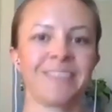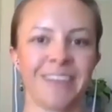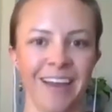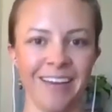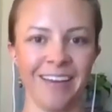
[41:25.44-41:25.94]

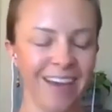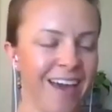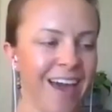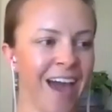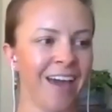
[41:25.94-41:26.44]
exciting
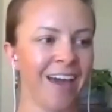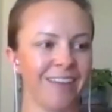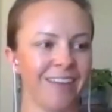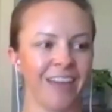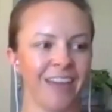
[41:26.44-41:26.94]

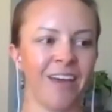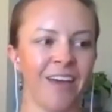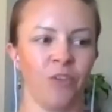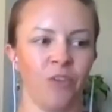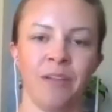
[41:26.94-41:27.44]
and and yet
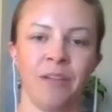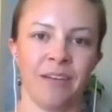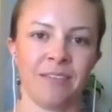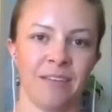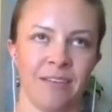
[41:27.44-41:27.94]
ultimately
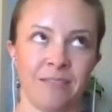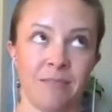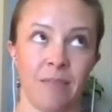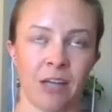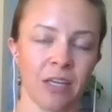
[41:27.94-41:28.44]
it's it's
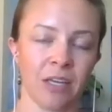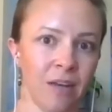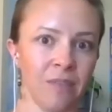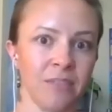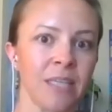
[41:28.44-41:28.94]
actually
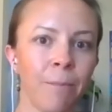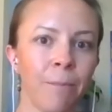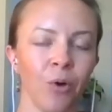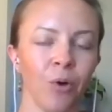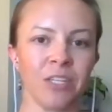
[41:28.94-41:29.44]
kind of
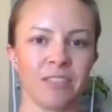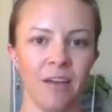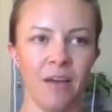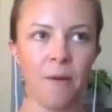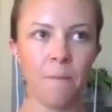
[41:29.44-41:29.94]
simple we just
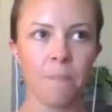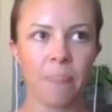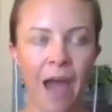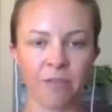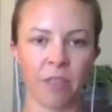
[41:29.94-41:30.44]

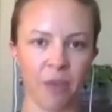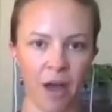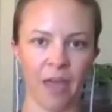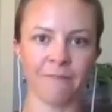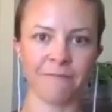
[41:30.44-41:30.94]
haven't
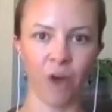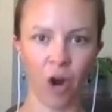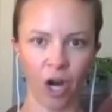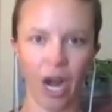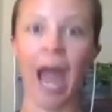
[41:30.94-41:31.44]
thought that
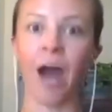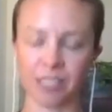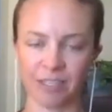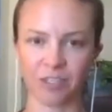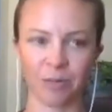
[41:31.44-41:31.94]
far
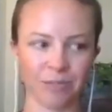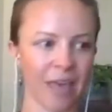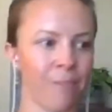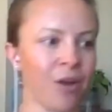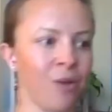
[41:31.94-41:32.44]
out in terms of
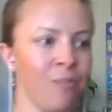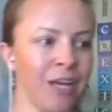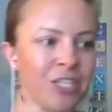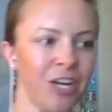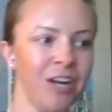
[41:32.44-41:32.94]
that bigger
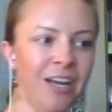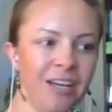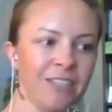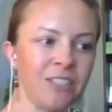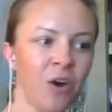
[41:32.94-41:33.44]
picture.
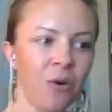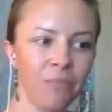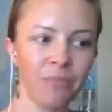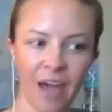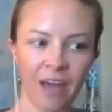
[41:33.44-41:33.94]
So
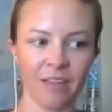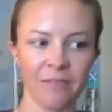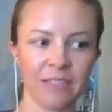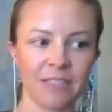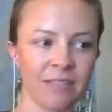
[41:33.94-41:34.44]
yeah,
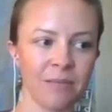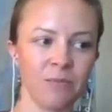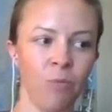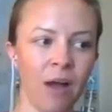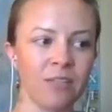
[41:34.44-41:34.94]
living
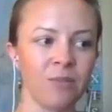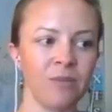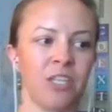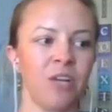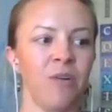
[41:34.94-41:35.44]
systems want to
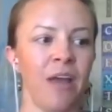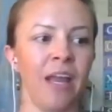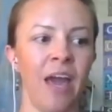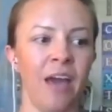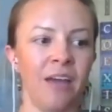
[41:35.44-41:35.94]
regenerate
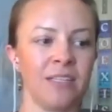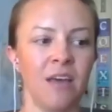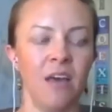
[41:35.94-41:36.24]
and